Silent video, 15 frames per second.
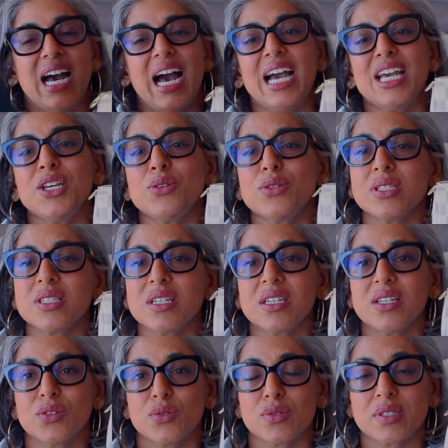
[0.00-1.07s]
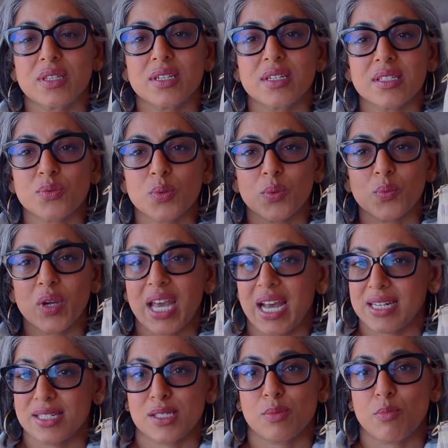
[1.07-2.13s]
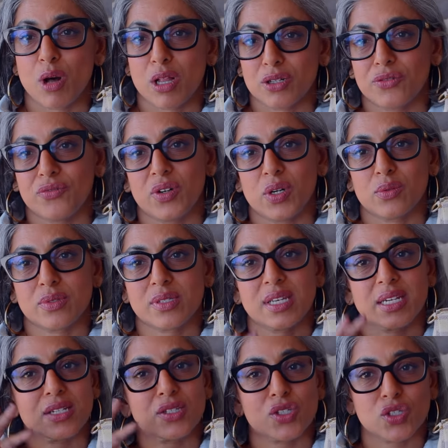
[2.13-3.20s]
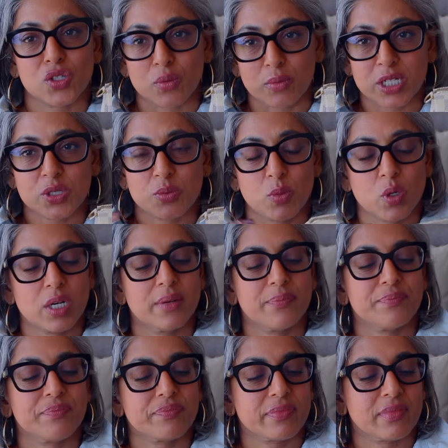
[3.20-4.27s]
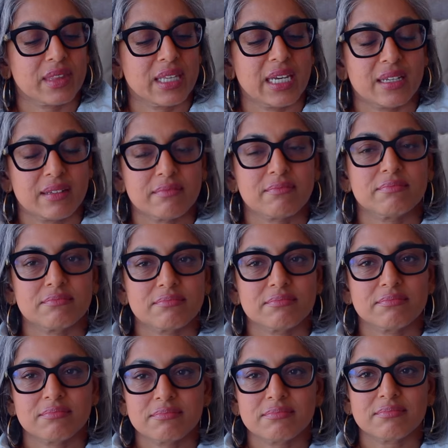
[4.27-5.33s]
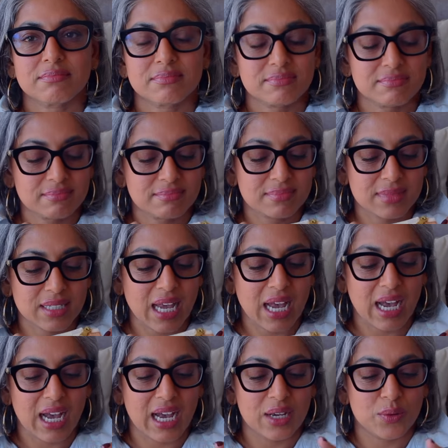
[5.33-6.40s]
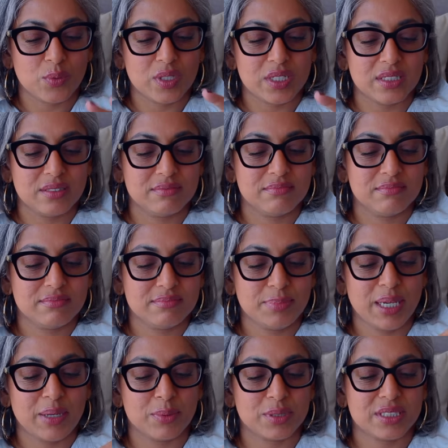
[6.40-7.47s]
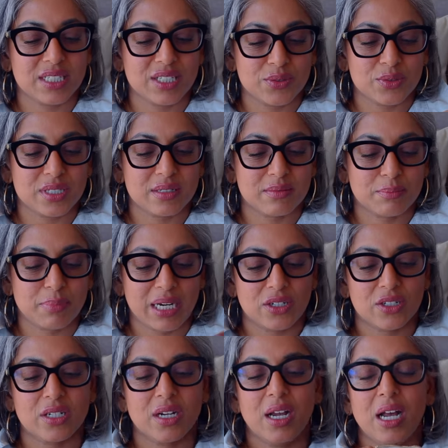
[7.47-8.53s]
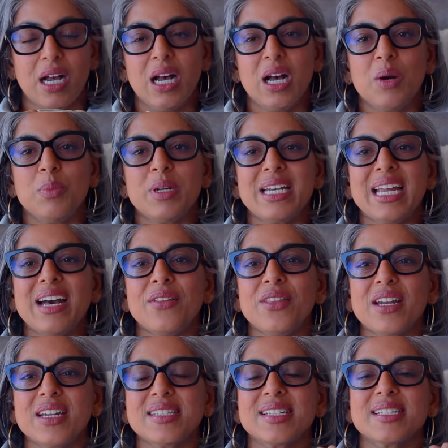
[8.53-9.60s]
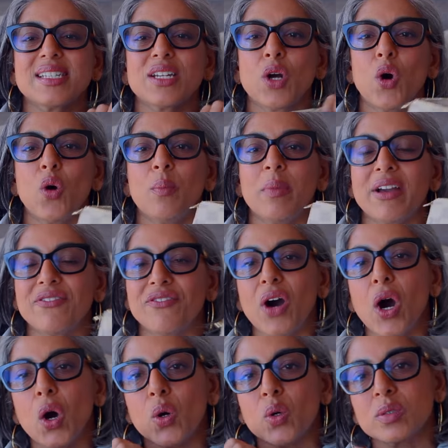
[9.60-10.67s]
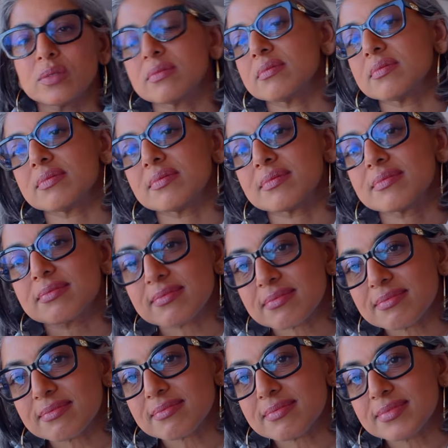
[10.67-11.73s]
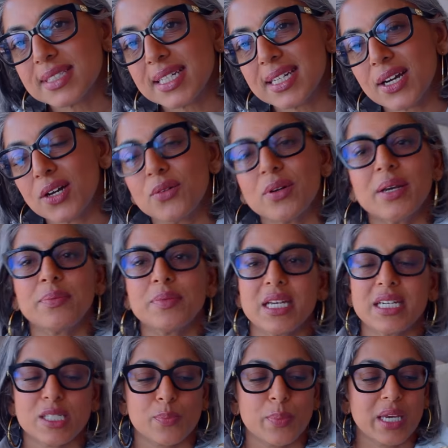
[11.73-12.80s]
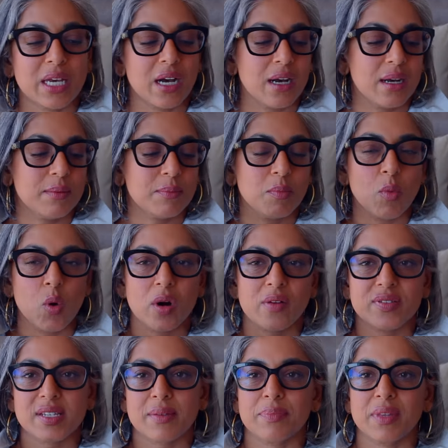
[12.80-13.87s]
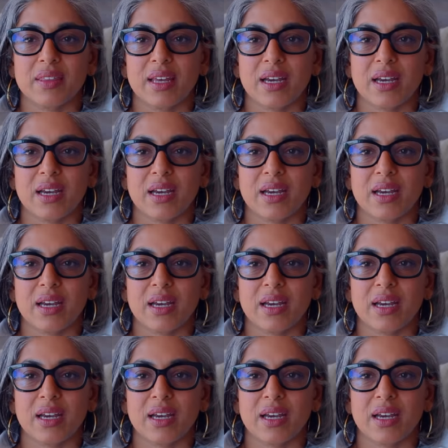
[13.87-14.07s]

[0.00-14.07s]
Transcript: I used to use this when we had smaller phones, like so much more. Like I would be able to use it better. But now that it doesn't hold my phone, you know, it's become more of something